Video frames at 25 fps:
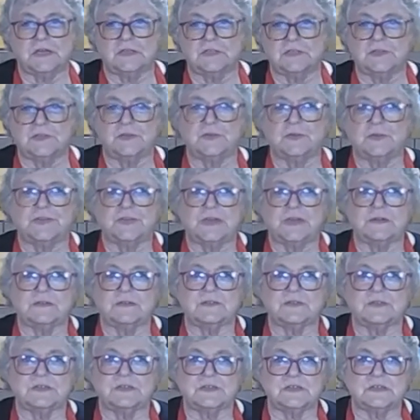a
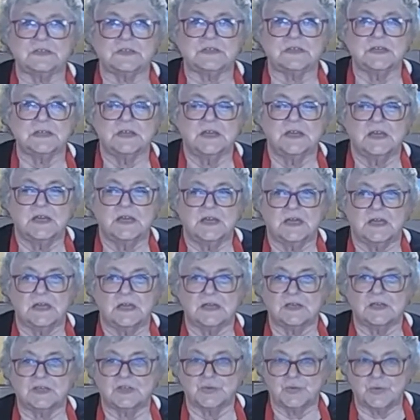
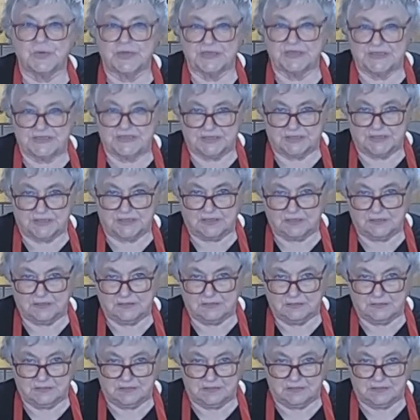2020